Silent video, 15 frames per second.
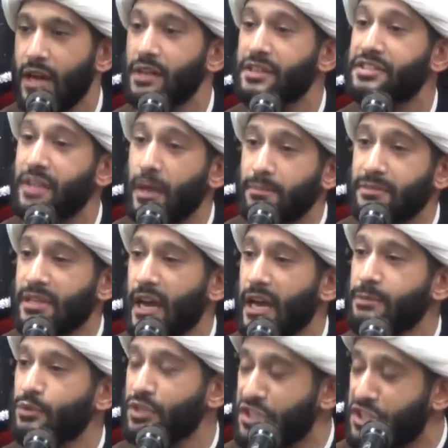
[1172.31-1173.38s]

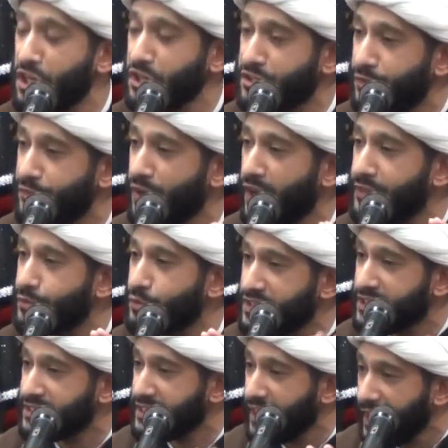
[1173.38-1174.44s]
sometimes is justified through
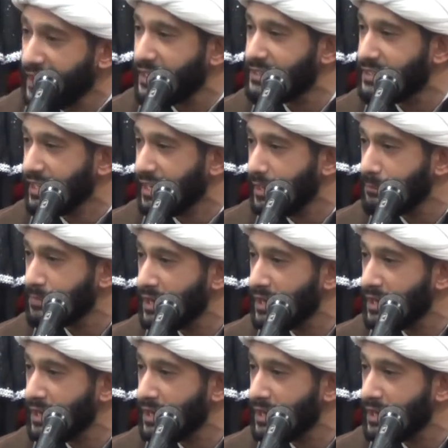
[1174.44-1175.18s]
society,